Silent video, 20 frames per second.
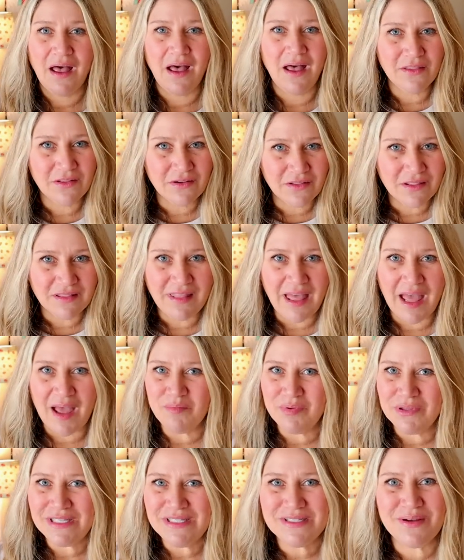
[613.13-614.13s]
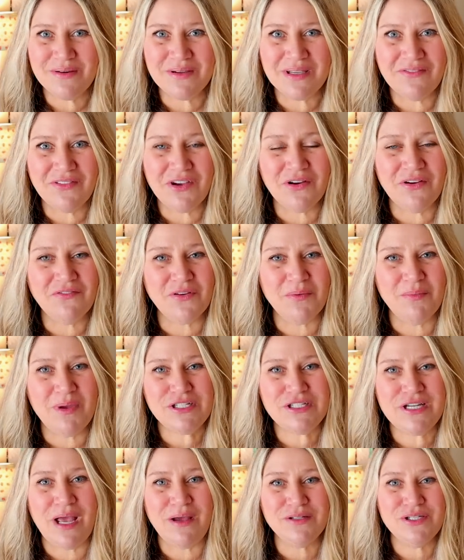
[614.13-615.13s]
Other than that, please don't give your
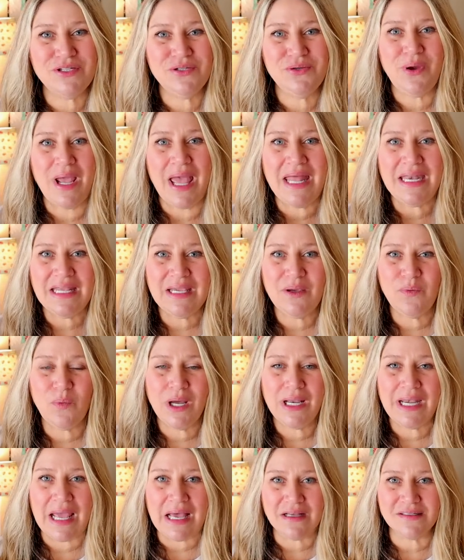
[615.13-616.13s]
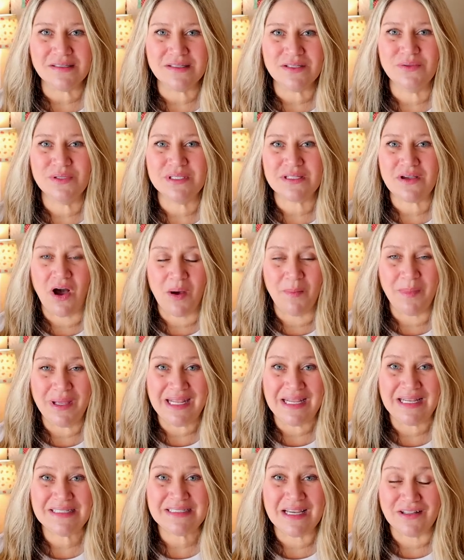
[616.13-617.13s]
information out to anyone else who is
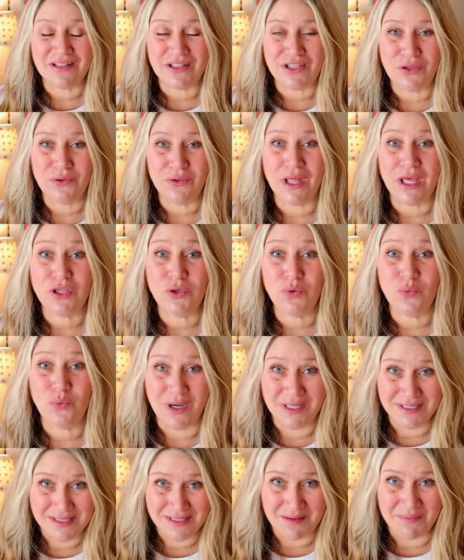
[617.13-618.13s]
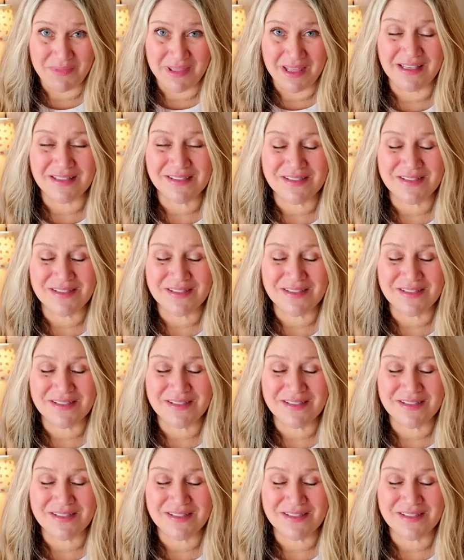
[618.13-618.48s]
commenting, telling you that you won something.